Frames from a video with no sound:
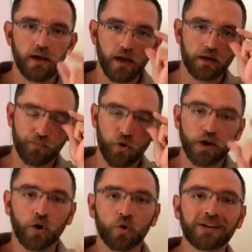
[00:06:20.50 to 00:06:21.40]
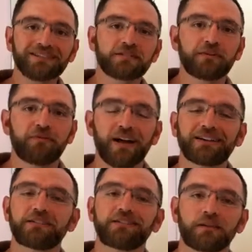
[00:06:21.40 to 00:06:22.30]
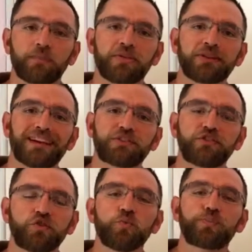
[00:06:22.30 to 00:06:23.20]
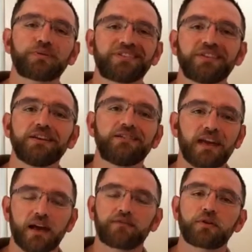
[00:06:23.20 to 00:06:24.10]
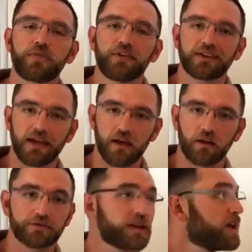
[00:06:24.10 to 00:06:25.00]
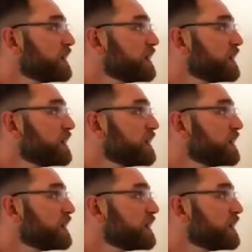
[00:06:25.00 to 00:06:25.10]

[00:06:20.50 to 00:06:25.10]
And a priority is defined as something that supersedes everything else.